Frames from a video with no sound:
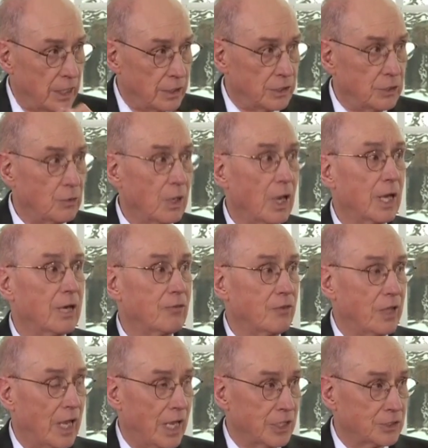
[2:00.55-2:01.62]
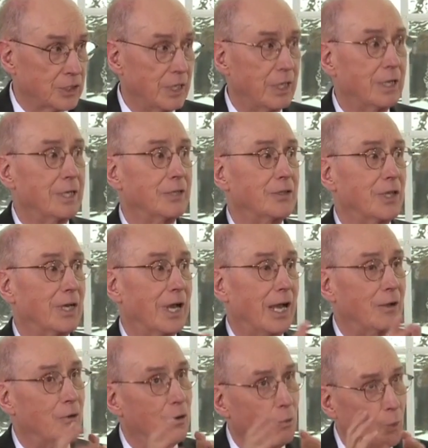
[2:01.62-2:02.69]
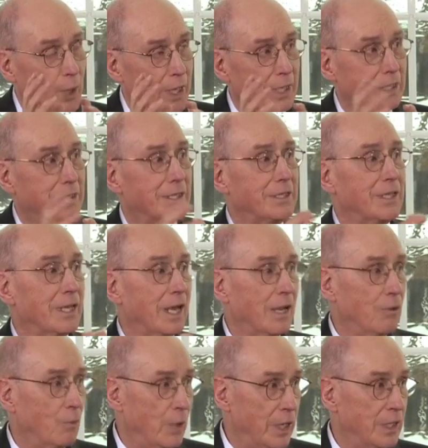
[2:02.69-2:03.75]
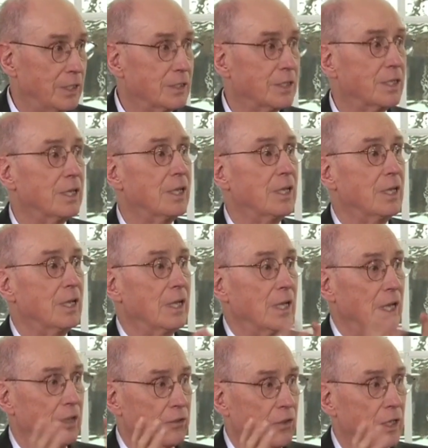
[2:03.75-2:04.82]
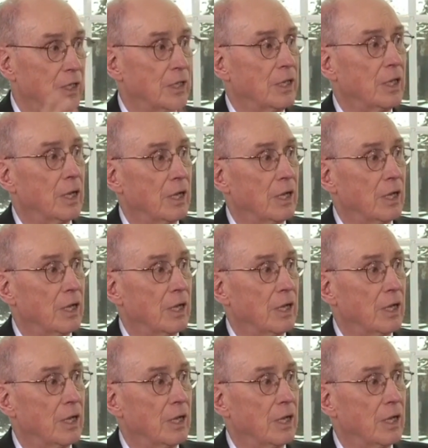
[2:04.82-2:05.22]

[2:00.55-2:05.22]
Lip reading: do a lot of the asking, and then I wait, and then I wait, and then